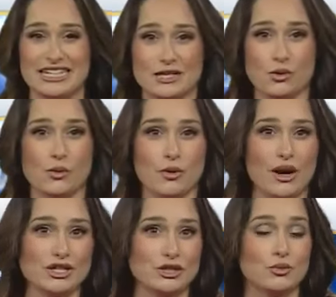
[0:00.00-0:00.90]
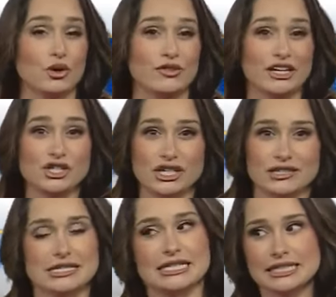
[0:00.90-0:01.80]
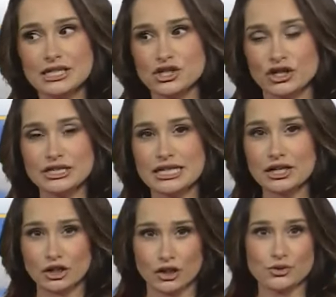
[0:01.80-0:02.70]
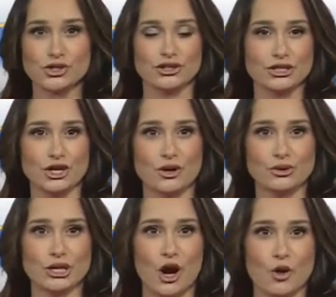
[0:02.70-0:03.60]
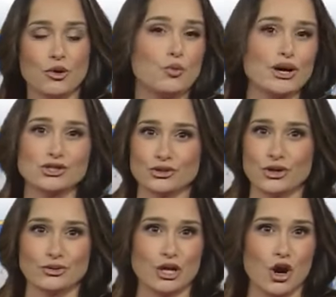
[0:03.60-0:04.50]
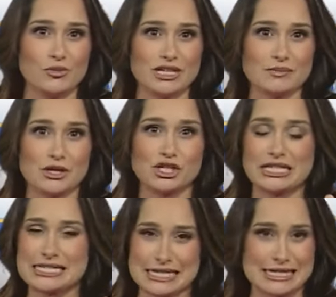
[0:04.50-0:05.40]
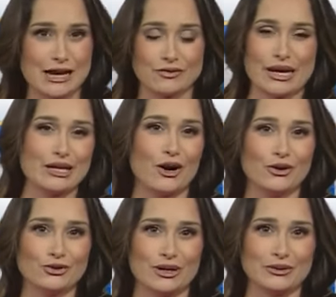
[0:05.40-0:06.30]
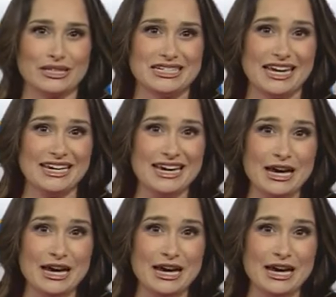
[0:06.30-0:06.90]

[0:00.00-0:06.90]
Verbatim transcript: That's when we're watching more rain chances, at least start to get closer into Oklahoma, western Oklahoma, especially seeing that rain all throughout the day.